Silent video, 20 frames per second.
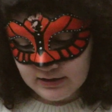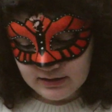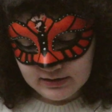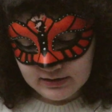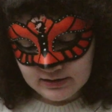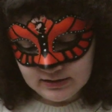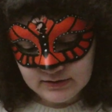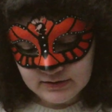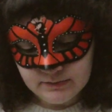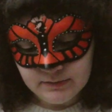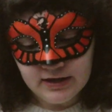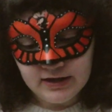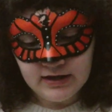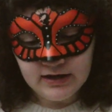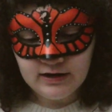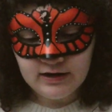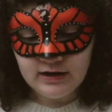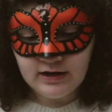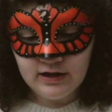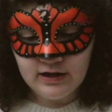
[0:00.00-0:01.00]
it is
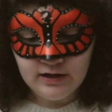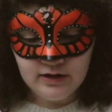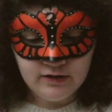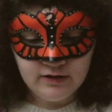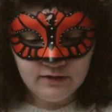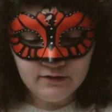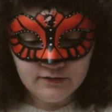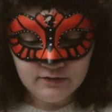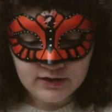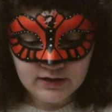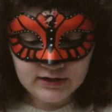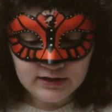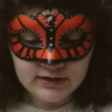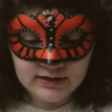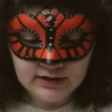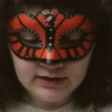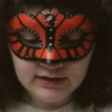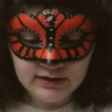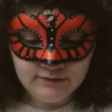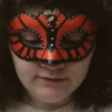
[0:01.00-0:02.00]
made of
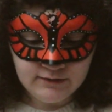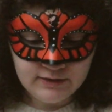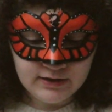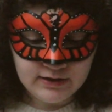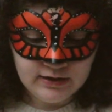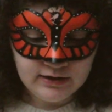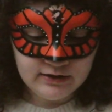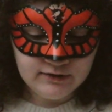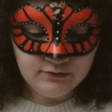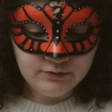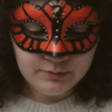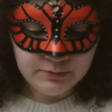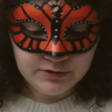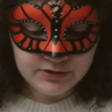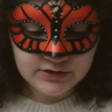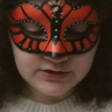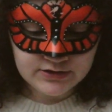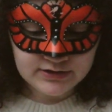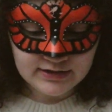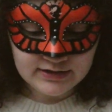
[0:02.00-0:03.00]

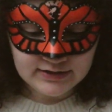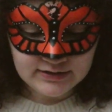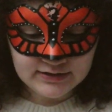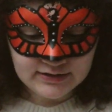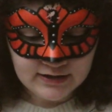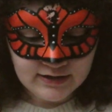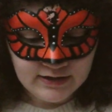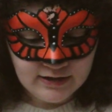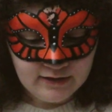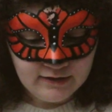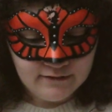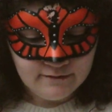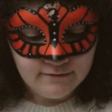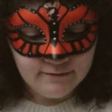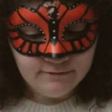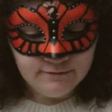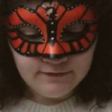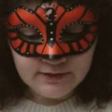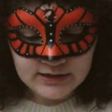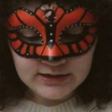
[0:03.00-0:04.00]
95%
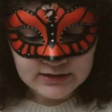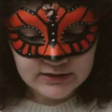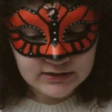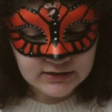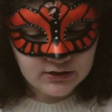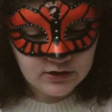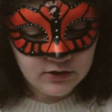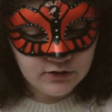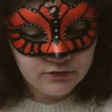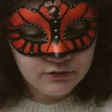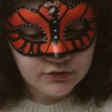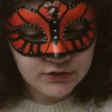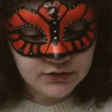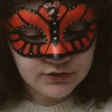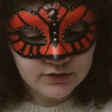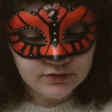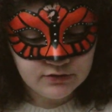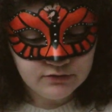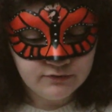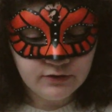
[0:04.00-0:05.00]

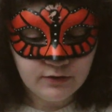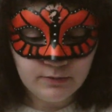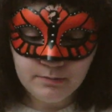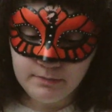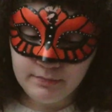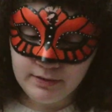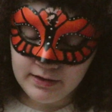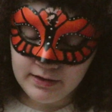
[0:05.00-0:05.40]
viscose from